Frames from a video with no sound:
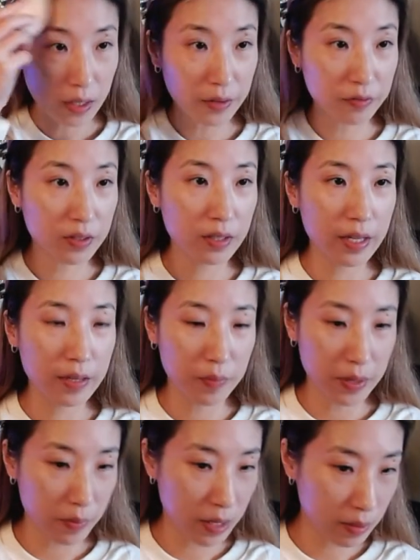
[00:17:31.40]
I feel like
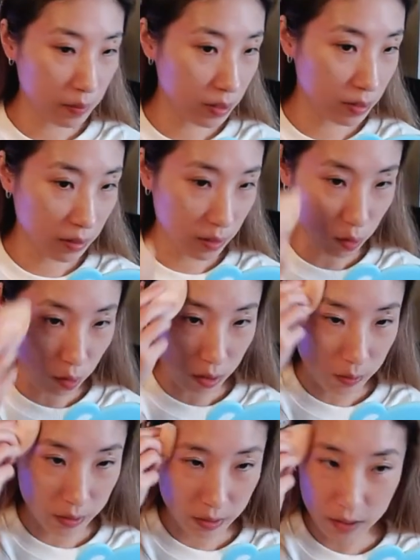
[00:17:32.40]
my makeup's gonna look
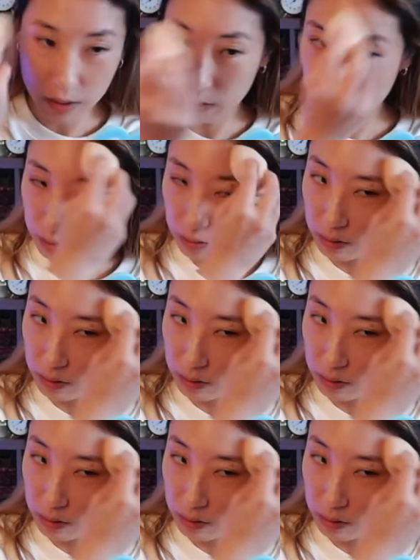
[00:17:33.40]
horrible today.